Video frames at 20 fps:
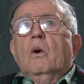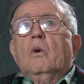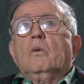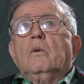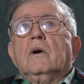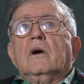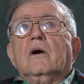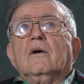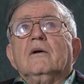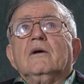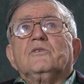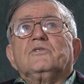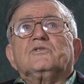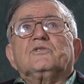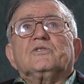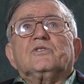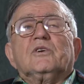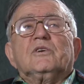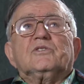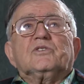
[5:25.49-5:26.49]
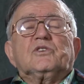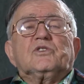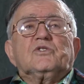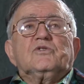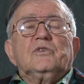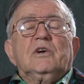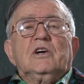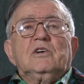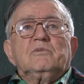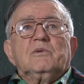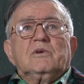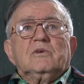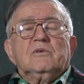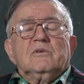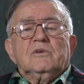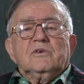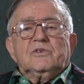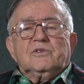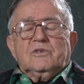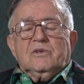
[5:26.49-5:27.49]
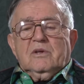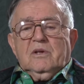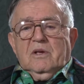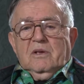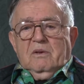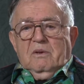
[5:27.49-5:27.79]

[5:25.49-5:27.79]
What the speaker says: Well, it's strange because